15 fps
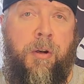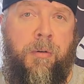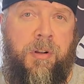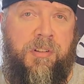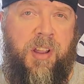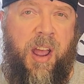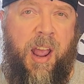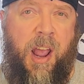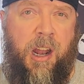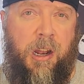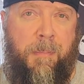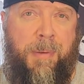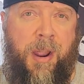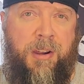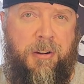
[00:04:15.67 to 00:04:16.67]
was that
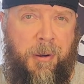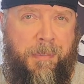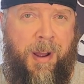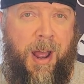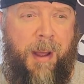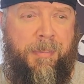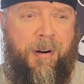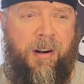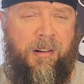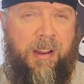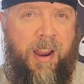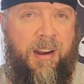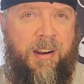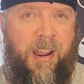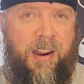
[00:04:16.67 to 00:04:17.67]
jalapeno popper
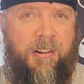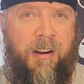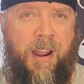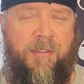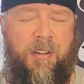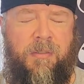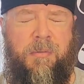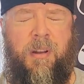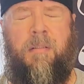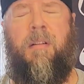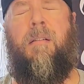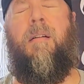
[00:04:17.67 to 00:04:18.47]
late night cravings one.